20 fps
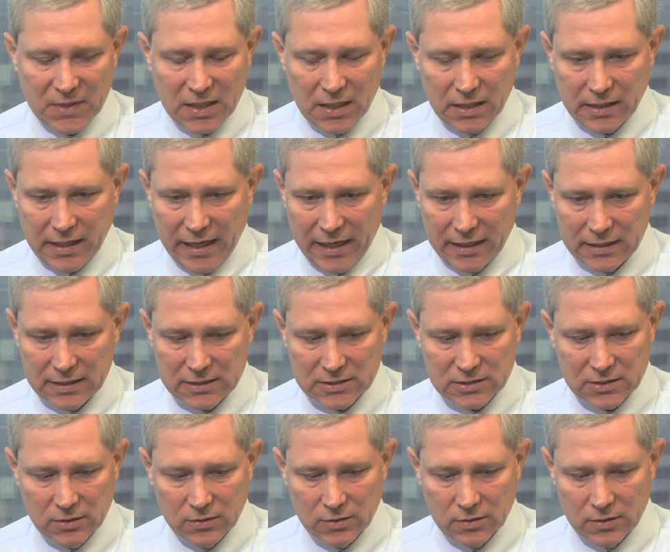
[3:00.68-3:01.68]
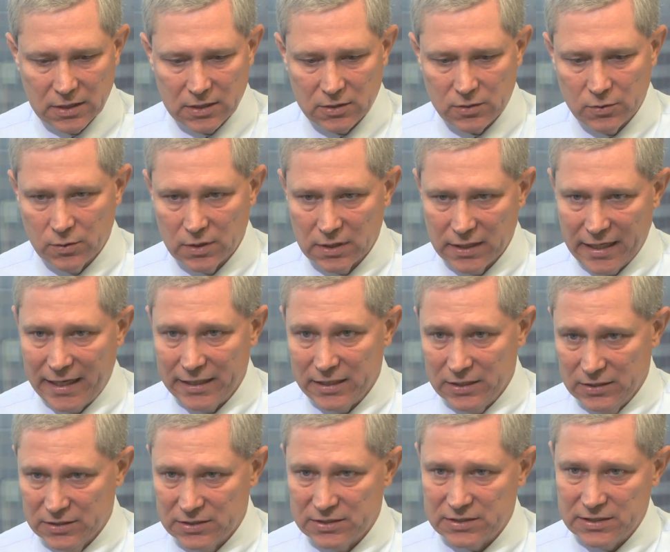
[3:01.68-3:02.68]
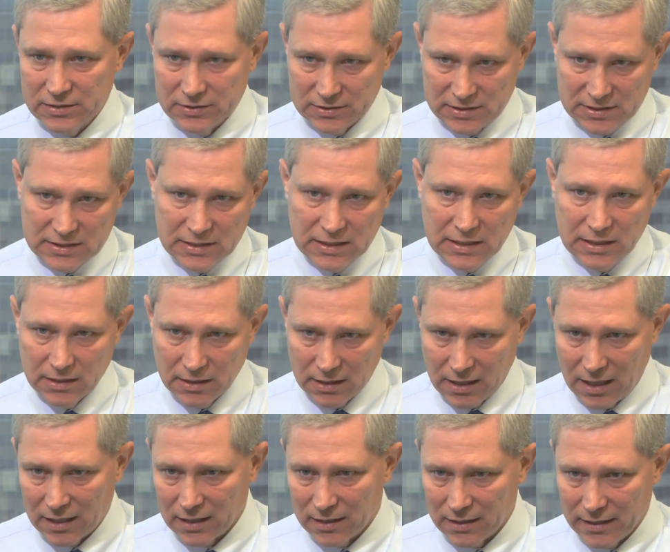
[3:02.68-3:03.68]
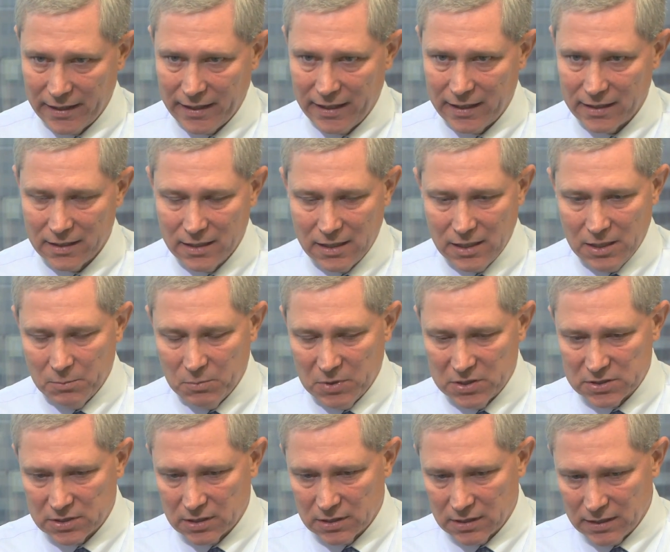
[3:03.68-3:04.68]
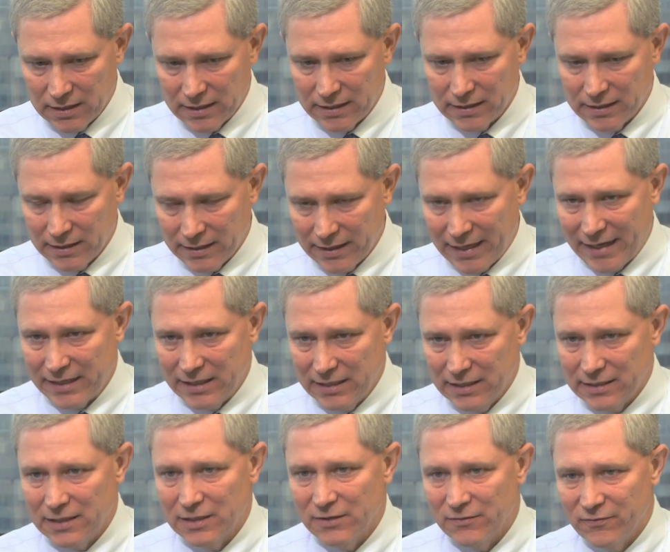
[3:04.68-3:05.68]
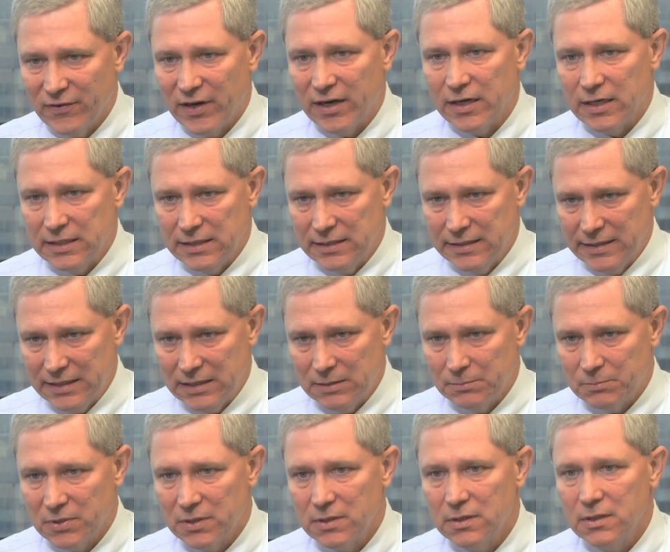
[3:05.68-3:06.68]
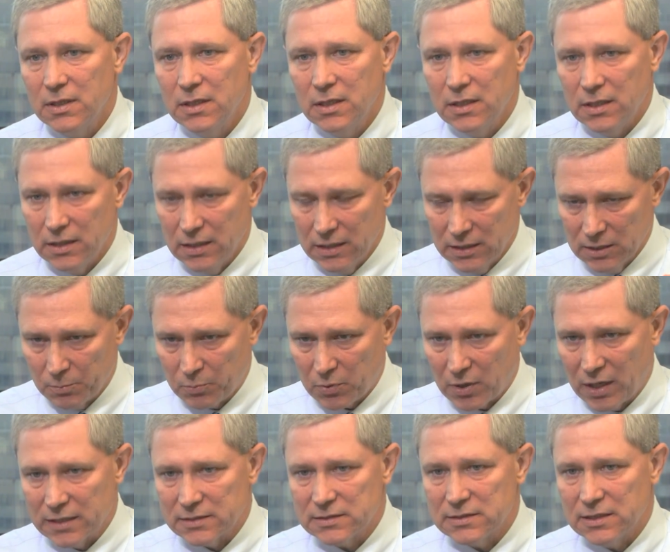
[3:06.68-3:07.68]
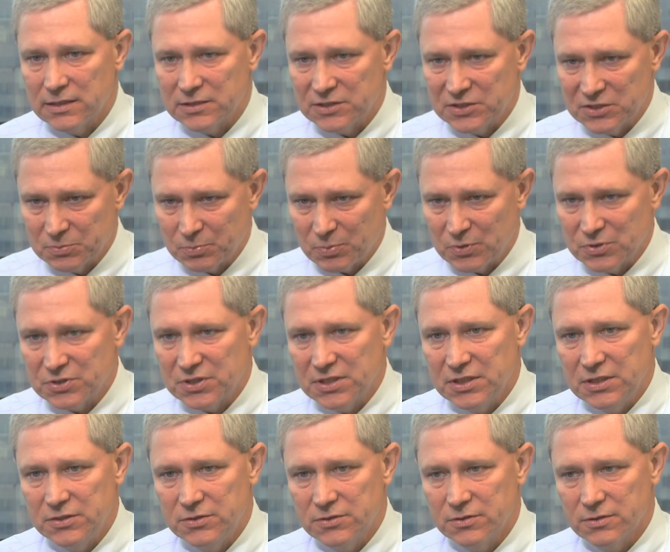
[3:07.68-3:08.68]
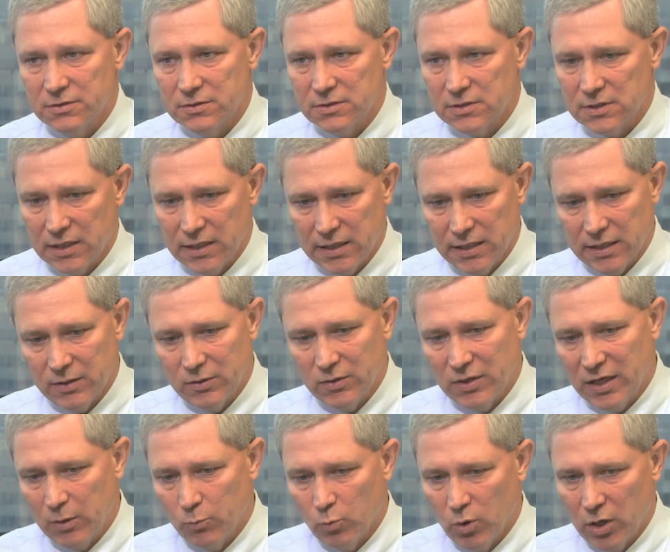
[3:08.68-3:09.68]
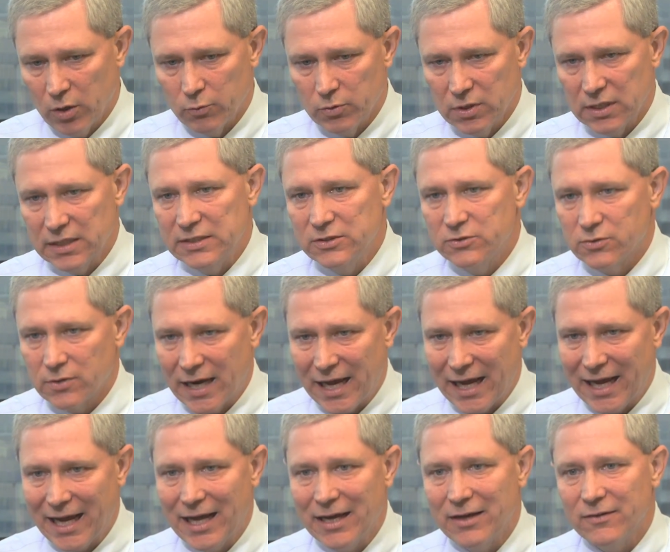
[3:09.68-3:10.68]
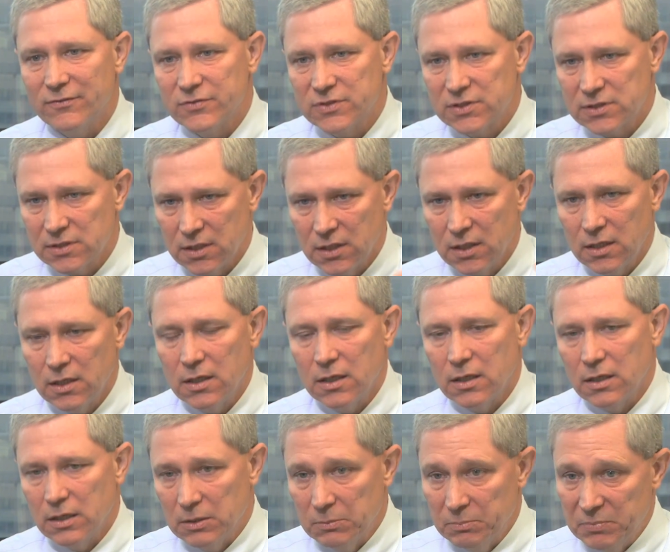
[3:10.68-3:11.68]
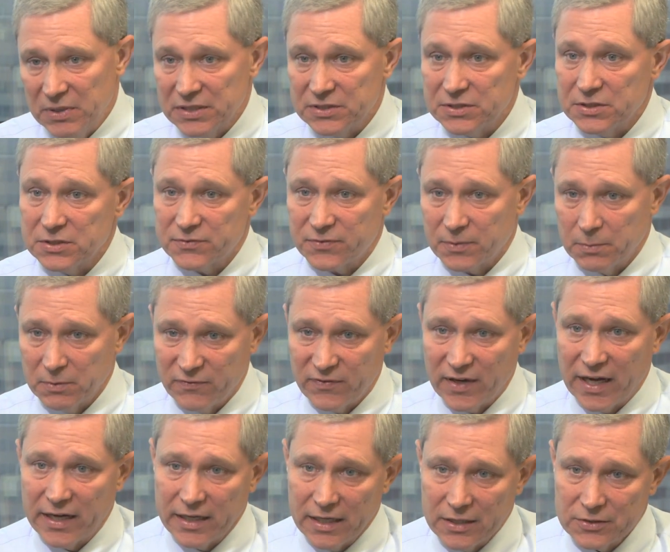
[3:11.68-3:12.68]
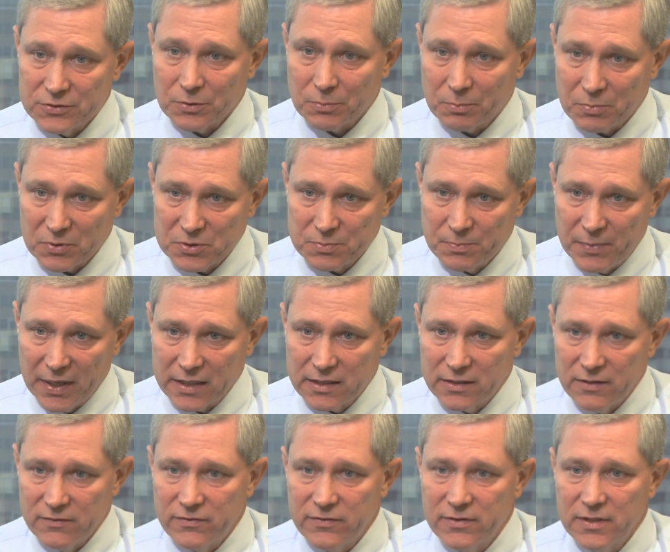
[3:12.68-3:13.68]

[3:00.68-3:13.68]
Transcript: Accounting is going to allow you to still see a lot of that, but it's going to allow you to get very deep in the processes, procedures, and what really drives the business from a financial perspective.